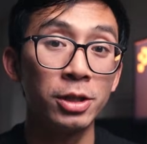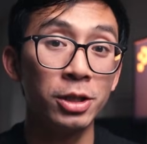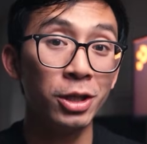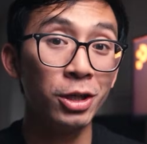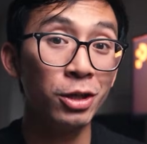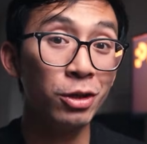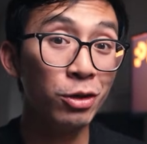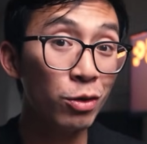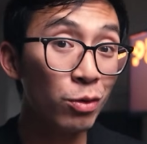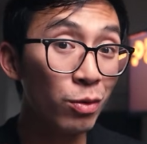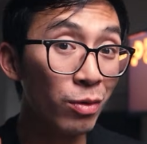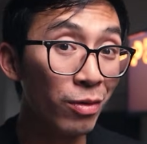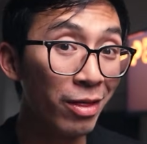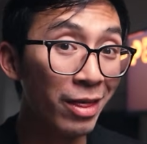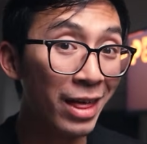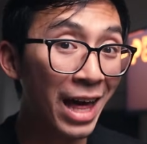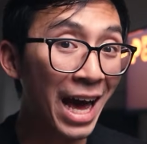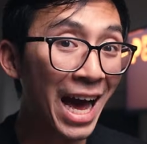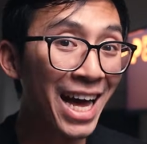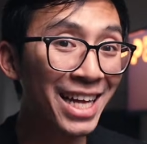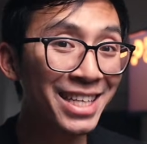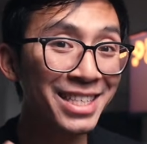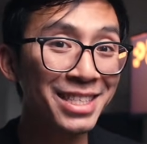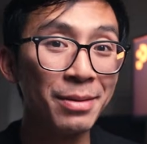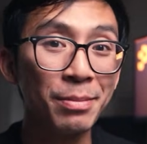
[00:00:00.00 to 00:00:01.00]
She knew
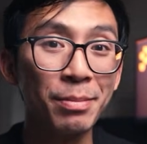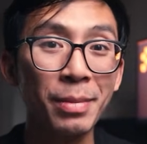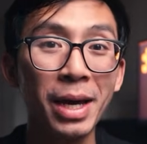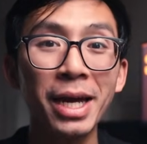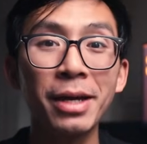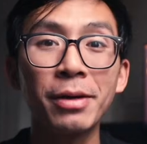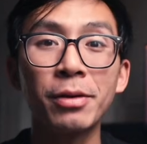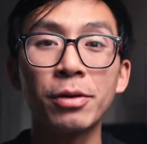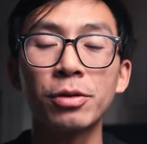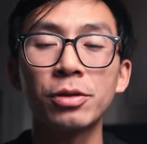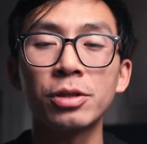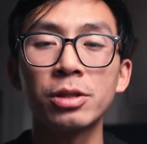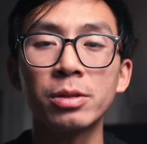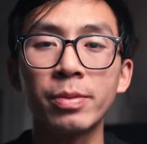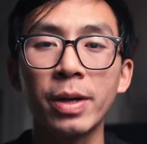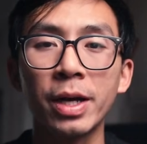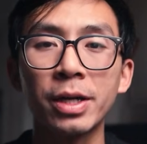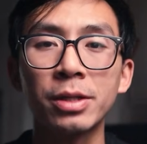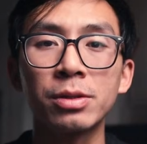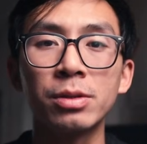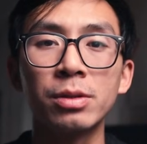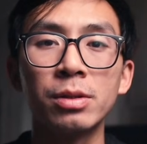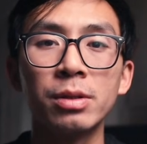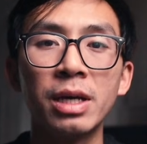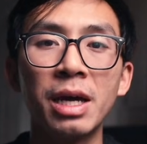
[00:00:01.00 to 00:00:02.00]
that made her
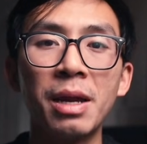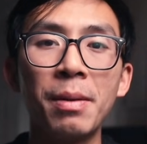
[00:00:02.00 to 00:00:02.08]
special